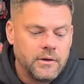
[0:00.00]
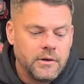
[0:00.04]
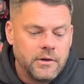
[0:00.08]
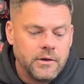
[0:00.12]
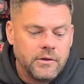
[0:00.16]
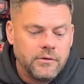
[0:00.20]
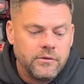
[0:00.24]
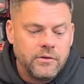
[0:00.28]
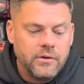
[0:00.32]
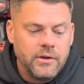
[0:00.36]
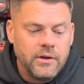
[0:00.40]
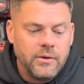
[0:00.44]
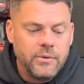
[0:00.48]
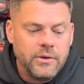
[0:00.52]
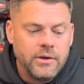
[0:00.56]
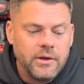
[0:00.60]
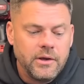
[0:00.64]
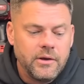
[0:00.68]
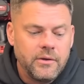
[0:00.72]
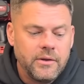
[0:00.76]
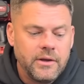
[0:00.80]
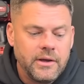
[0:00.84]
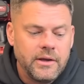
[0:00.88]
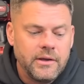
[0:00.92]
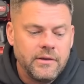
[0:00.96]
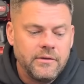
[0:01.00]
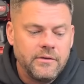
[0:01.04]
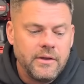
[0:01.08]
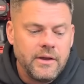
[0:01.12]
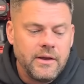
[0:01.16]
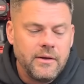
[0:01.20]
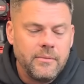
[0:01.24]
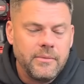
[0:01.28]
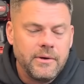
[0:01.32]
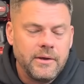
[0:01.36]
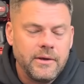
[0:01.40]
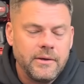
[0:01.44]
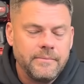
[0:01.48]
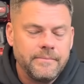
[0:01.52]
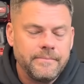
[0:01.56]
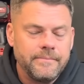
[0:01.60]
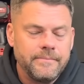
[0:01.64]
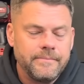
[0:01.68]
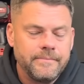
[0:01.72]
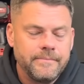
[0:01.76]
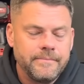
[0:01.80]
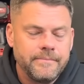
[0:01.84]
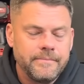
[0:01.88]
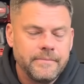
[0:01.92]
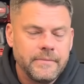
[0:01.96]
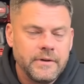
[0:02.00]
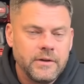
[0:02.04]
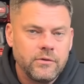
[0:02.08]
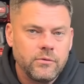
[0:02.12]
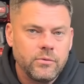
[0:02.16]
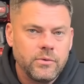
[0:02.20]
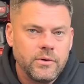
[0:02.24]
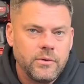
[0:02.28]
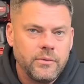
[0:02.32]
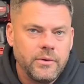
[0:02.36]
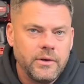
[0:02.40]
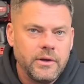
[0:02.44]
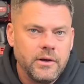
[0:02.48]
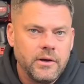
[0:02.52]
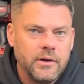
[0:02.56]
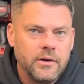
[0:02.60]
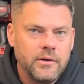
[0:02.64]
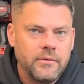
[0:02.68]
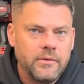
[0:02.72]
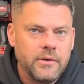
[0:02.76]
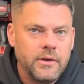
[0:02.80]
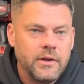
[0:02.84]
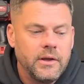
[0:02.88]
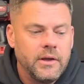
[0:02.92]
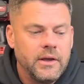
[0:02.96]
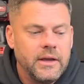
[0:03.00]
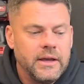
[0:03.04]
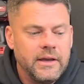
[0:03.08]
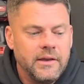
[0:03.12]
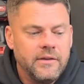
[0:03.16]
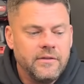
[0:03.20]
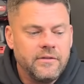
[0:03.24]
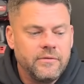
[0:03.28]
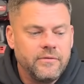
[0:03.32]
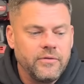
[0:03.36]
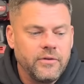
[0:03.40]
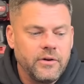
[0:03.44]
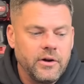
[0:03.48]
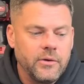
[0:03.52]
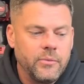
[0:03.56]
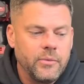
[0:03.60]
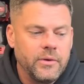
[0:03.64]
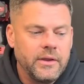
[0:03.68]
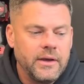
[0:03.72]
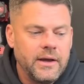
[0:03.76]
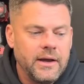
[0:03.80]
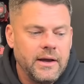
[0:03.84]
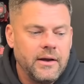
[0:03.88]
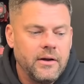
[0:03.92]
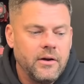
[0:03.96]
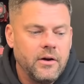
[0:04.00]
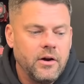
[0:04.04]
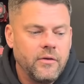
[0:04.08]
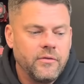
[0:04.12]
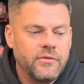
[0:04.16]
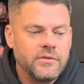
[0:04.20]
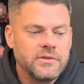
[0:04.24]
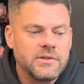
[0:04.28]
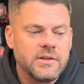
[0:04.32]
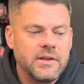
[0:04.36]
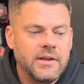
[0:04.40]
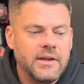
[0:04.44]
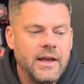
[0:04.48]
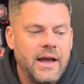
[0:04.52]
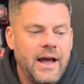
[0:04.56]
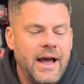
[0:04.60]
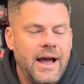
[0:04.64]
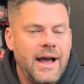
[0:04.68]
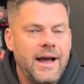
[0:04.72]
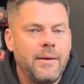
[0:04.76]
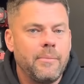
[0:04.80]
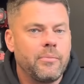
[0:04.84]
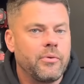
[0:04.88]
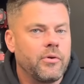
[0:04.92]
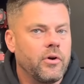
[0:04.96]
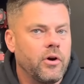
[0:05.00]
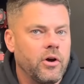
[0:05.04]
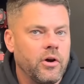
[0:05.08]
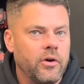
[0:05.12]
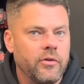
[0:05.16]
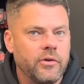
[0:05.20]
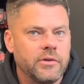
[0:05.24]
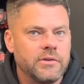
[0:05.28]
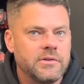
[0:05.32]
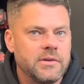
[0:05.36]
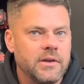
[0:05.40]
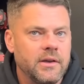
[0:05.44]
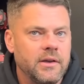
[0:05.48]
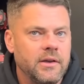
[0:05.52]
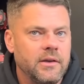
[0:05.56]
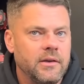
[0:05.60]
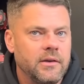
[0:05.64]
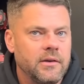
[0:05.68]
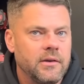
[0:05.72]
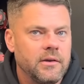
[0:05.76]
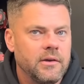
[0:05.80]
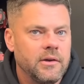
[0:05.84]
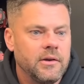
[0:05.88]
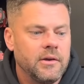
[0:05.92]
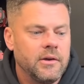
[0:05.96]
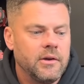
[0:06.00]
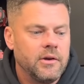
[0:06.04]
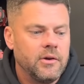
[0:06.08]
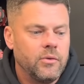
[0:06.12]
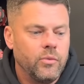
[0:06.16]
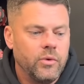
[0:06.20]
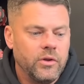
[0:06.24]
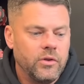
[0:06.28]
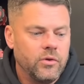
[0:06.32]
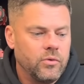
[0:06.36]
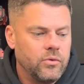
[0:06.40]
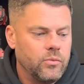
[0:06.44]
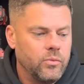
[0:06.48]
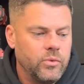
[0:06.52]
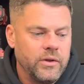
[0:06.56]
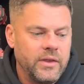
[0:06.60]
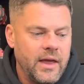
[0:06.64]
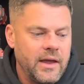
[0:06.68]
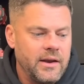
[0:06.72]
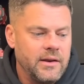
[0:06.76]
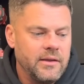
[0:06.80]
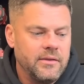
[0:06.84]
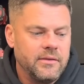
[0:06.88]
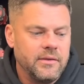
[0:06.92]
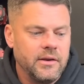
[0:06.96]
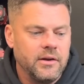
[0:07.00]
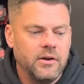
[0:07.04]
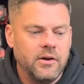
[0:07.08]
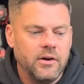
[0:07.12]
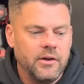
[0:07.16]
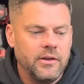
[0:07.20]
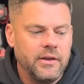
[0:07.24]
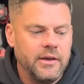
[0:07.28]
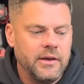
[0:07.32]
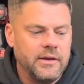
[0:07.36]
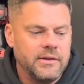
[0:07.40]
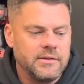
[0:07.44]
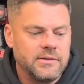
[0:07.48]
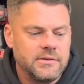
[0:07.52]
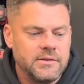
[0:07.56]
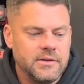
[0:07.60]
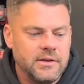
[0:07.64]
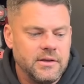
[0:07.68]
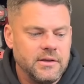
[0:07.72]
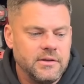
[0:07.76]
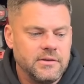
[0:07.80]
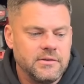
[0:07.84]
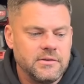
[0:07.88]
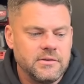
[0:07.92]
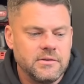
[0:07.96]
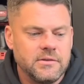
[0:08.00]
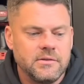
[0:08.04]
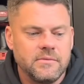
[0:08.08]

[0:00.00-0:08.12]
So there we go. That is that, mate. That's where we are. He's fine with that. Obviously, our priority with anything like this is